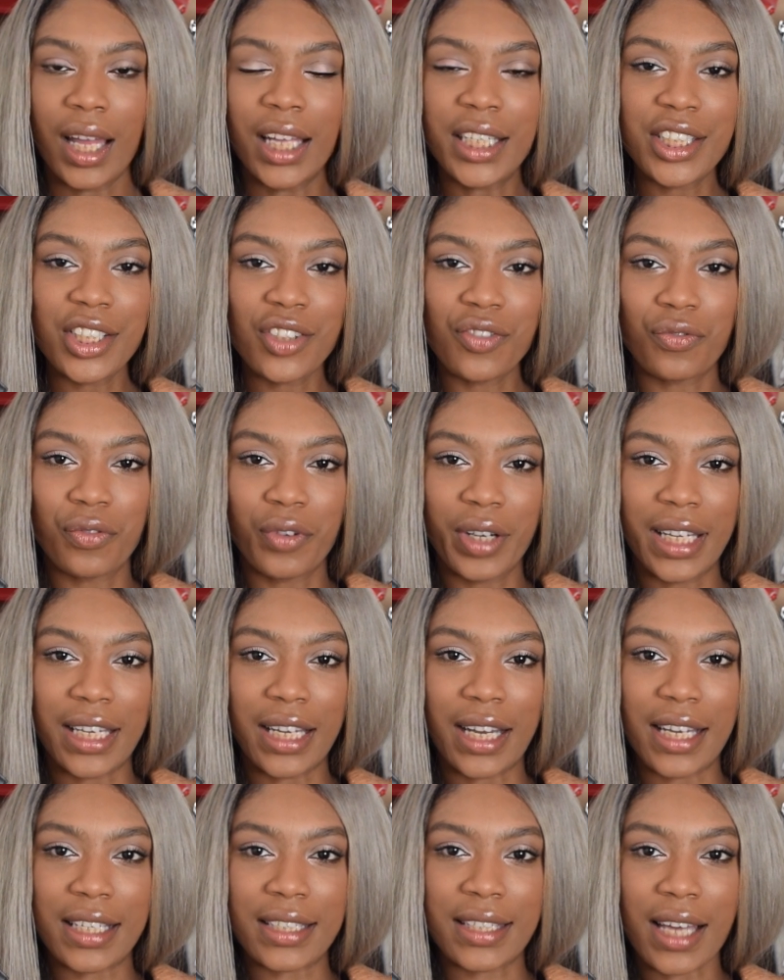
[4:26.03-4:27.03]
I just
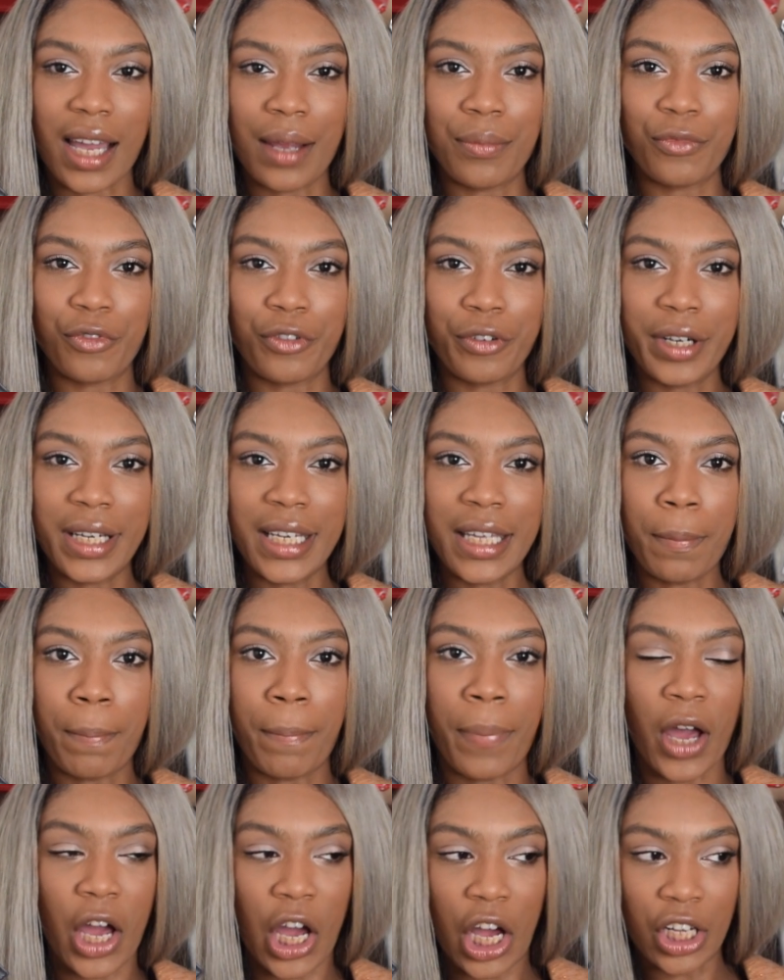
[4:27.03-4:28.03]
realized that I'm really
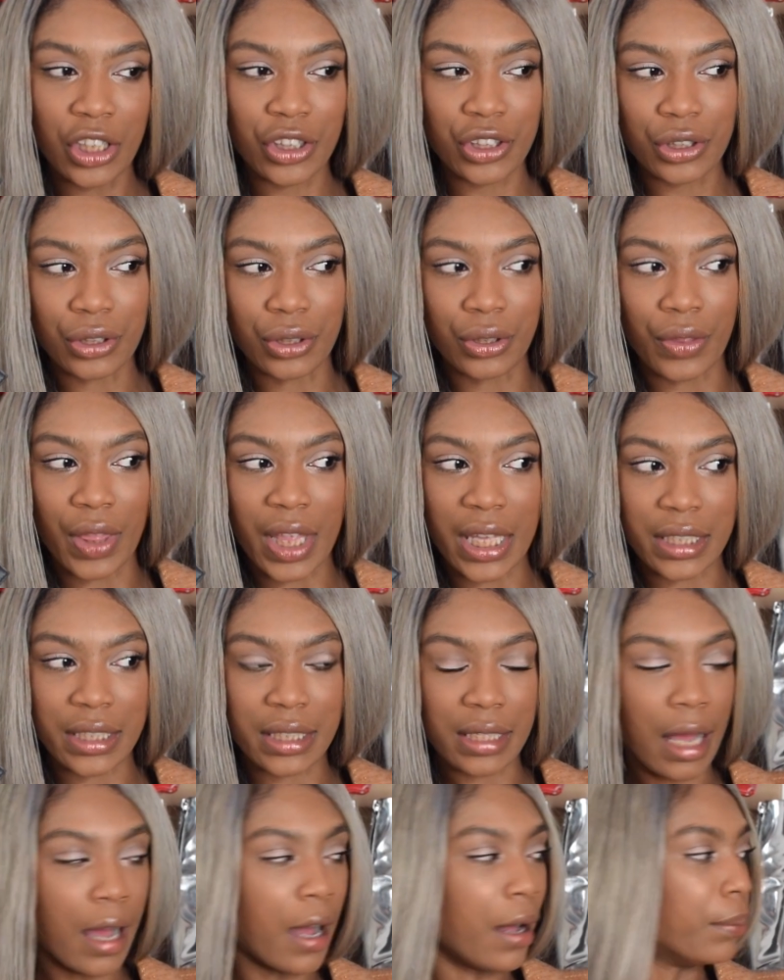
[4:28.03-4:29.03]
perched on
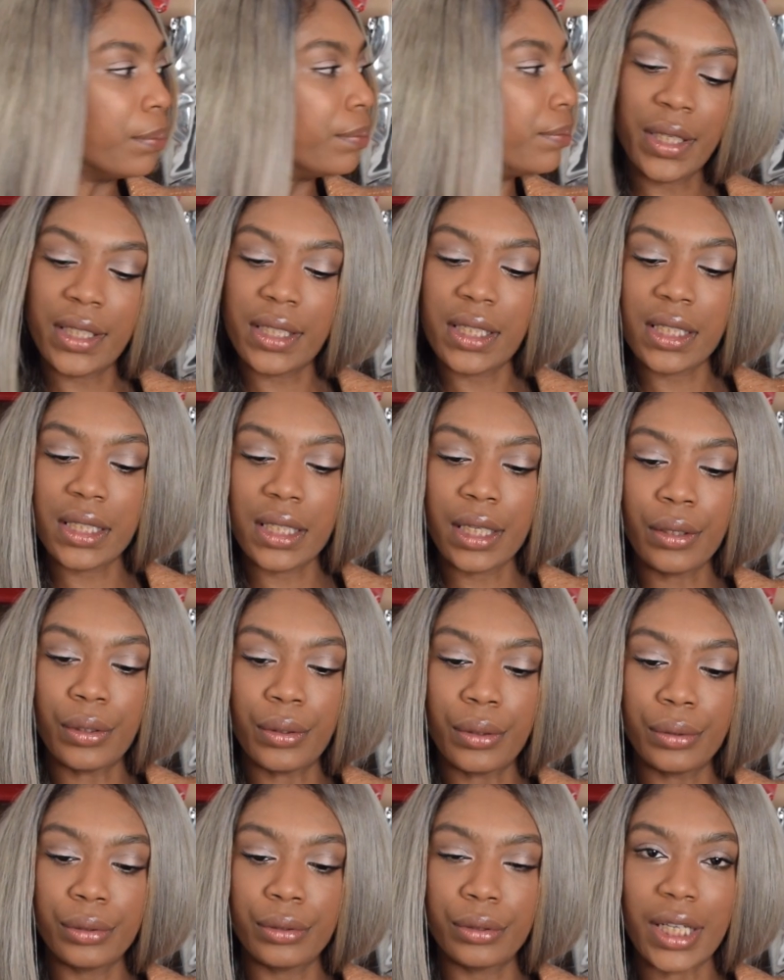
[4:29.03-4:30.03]
this what is this thing
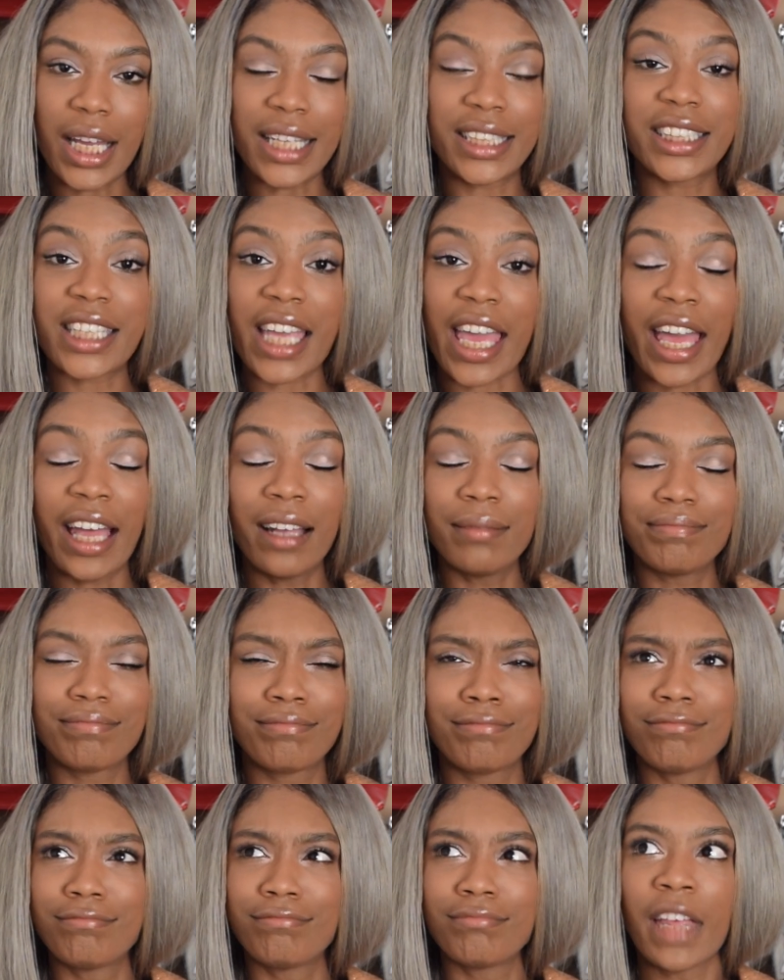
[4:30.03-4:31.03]
called? A chair.
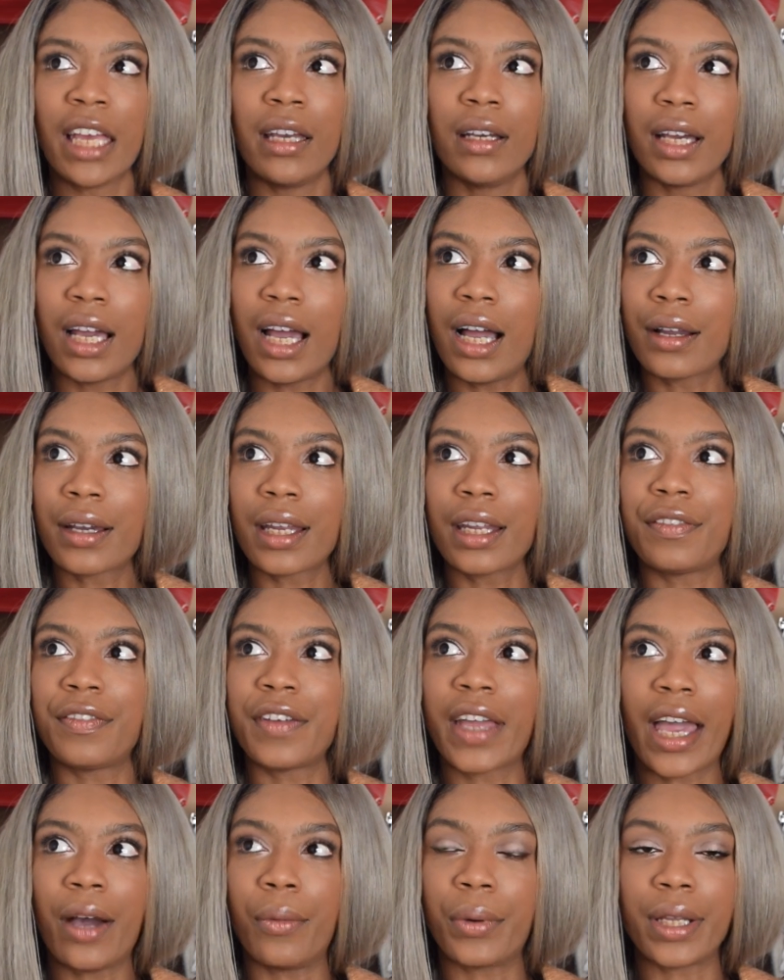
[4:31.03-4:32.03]
How can I
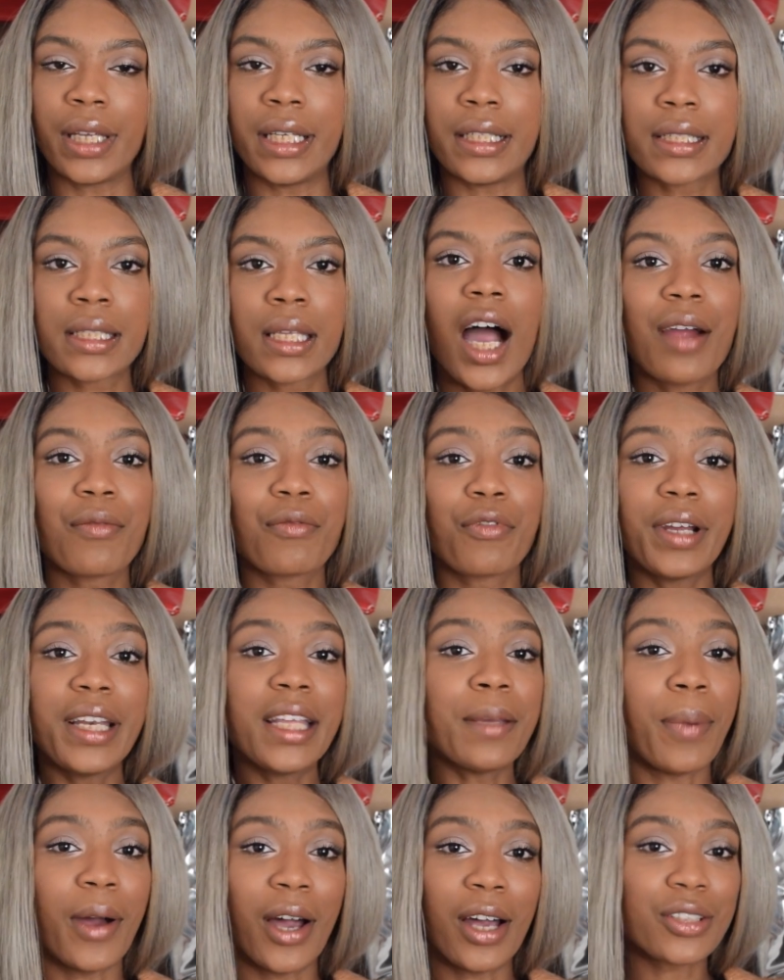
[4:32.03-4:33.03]
forget what it is? I'm
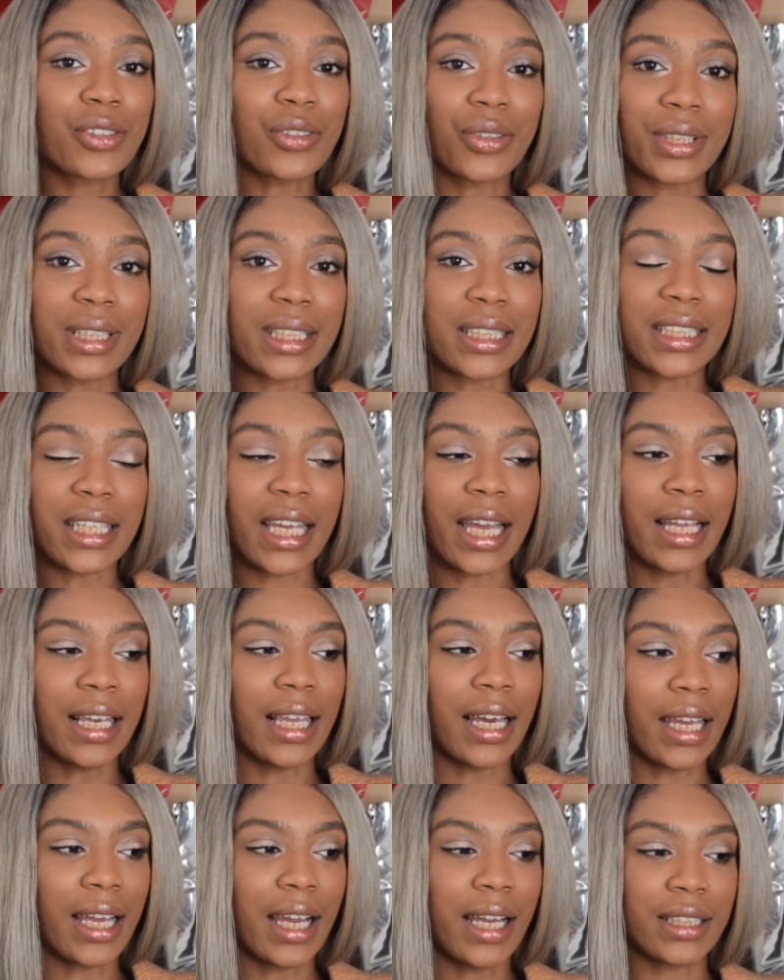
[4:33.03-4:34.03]
really perched on this chair.
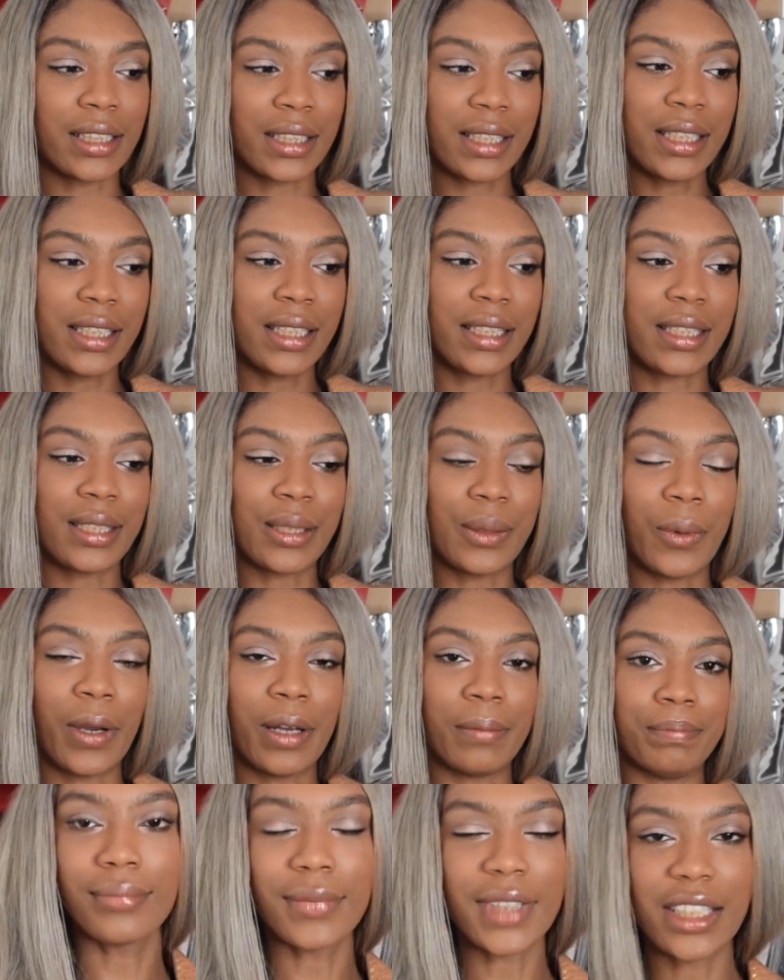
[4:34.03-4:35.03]
Like I just need
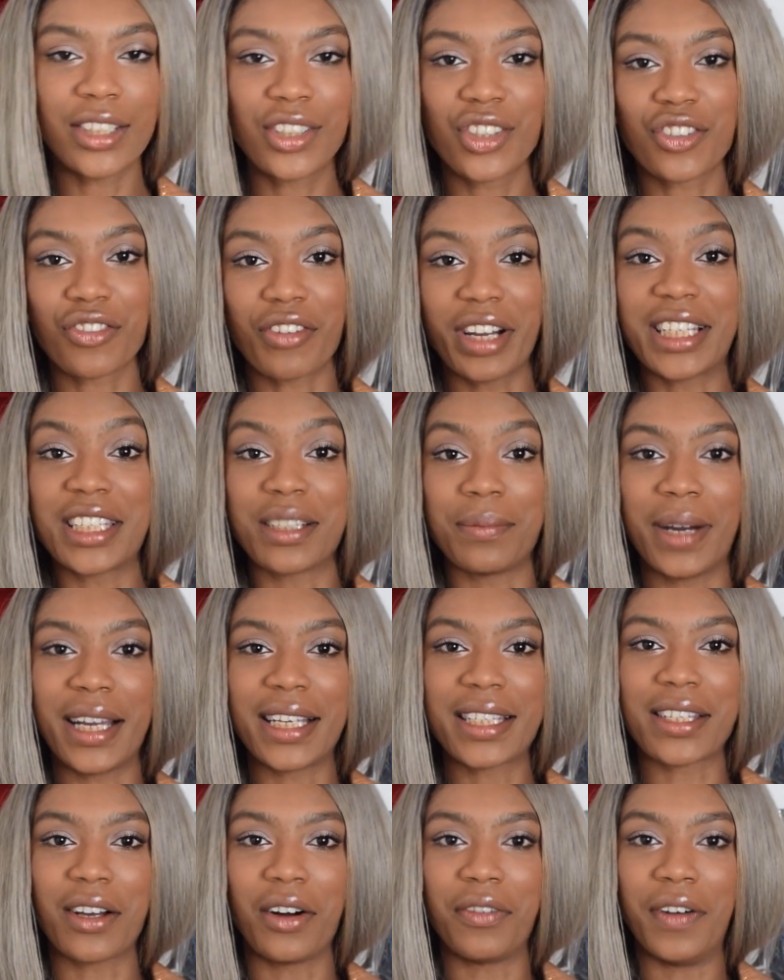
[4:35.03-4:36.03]
to straighten
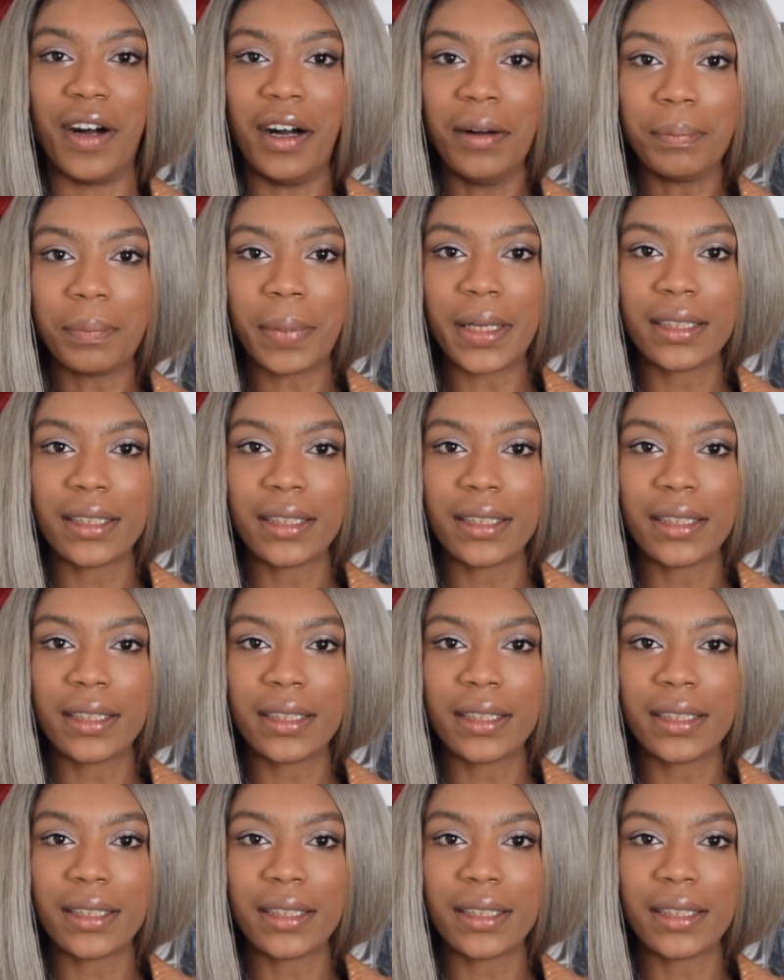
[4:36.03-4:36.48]
myself up.